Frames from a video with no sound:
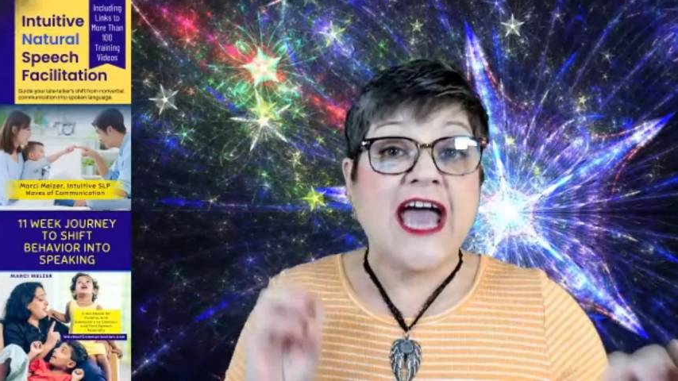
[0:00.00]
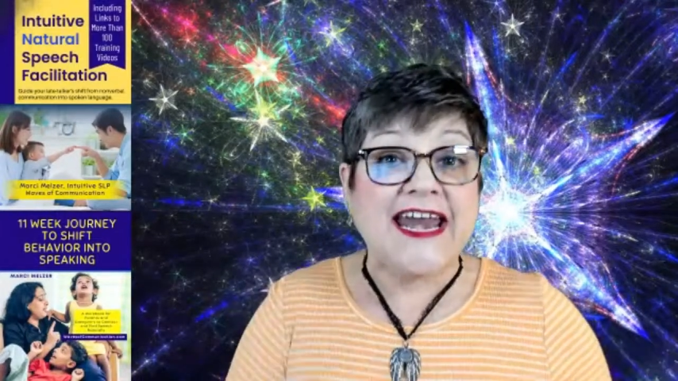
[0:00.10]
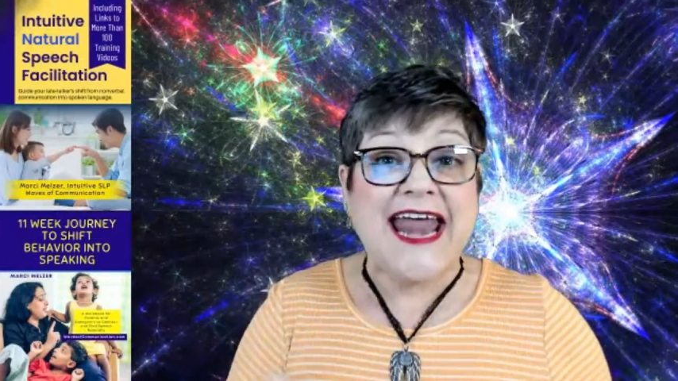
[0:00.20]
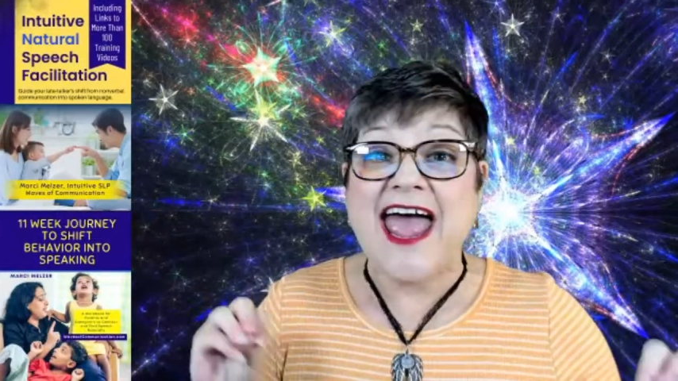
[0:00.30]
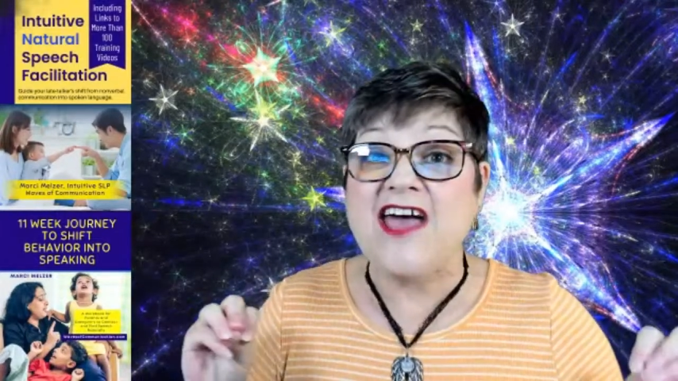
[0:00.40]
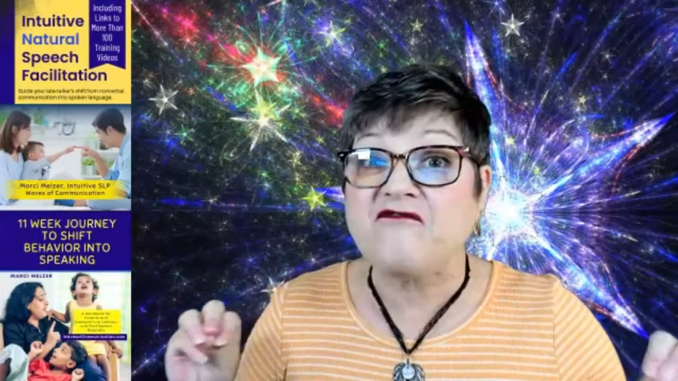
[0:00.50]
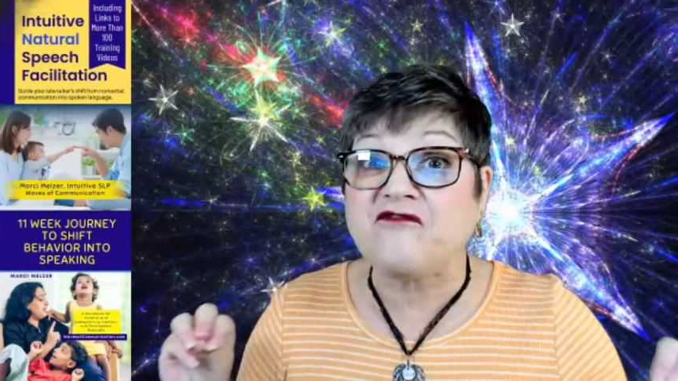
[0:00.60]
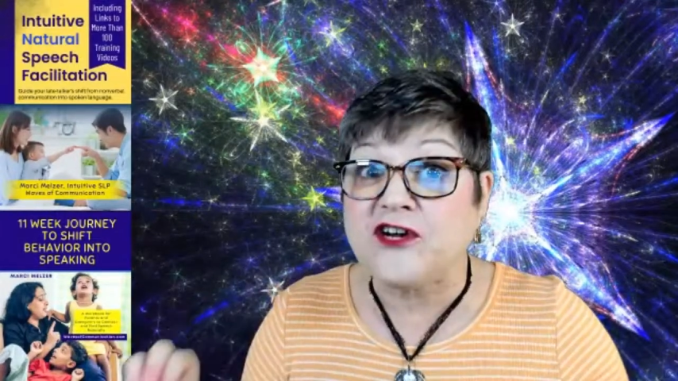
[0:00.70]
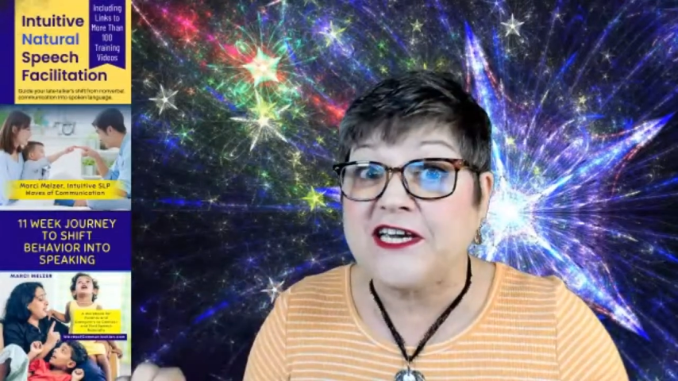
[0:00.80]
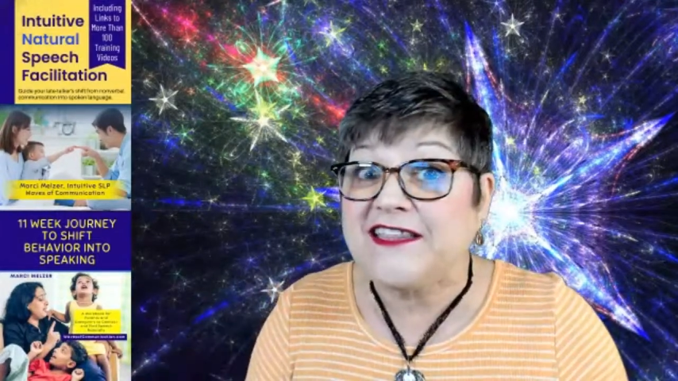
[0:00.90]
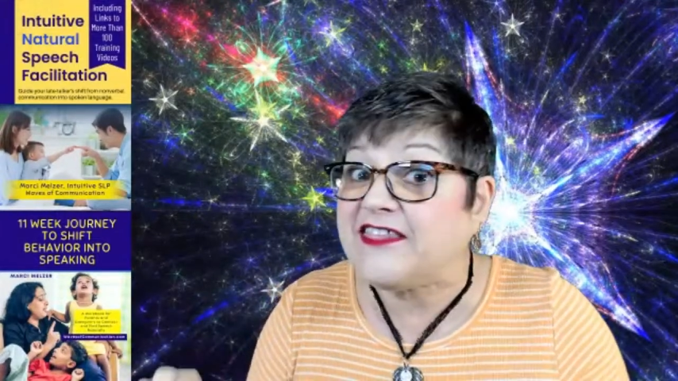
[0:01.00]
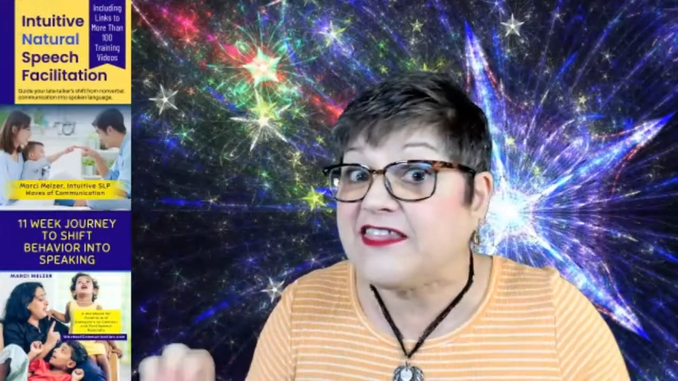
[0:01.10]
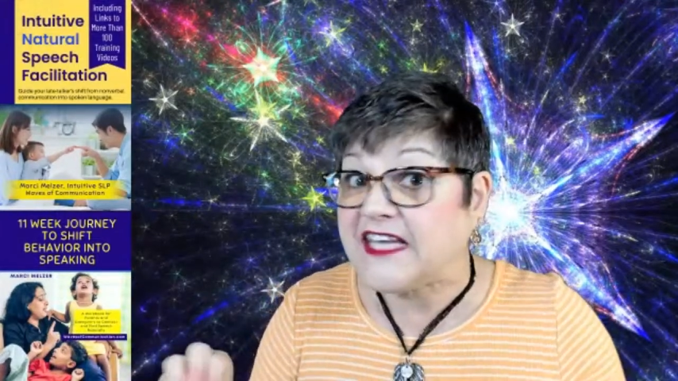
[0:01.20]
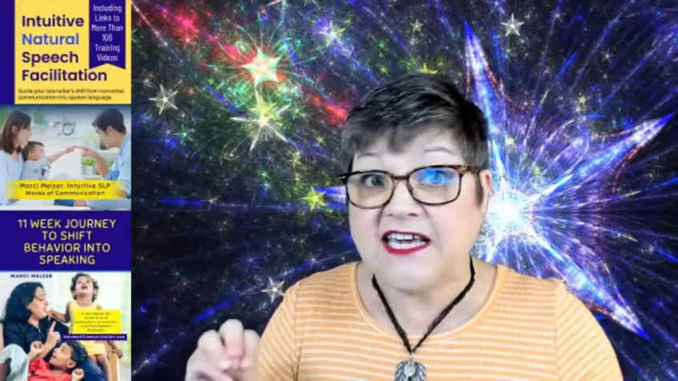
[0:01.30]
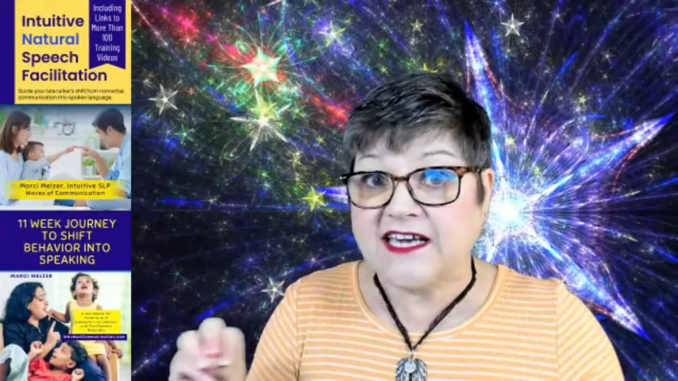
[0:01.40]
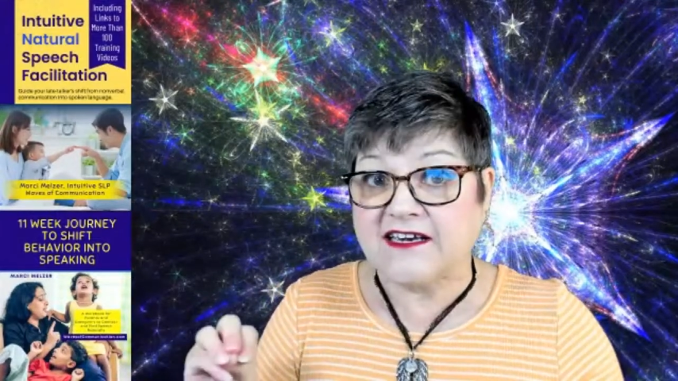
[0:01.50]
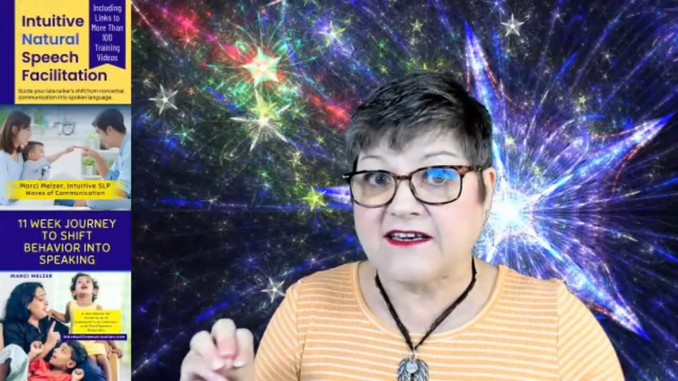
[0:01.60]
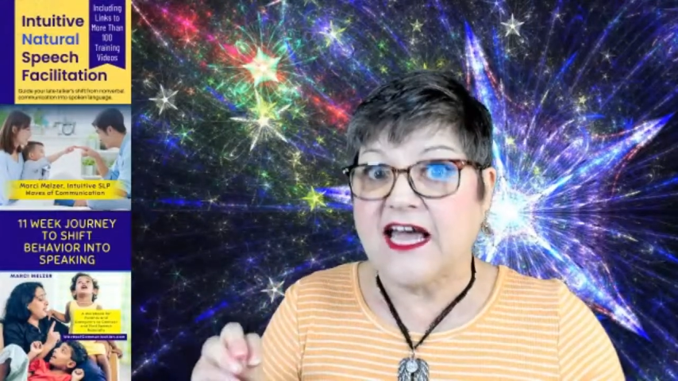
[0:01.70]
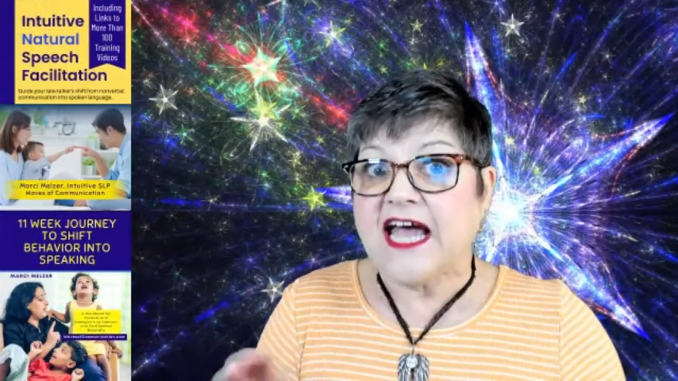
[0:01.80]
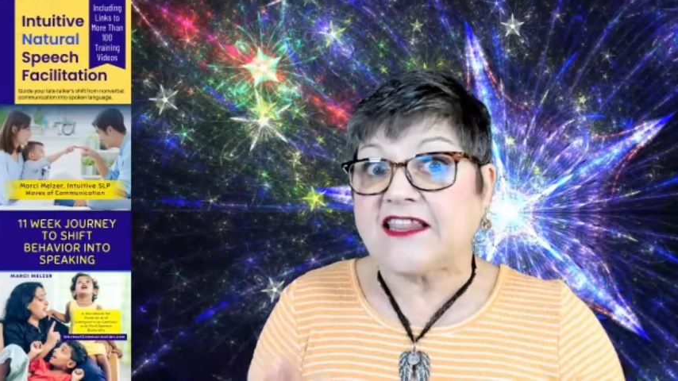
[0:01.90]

And everything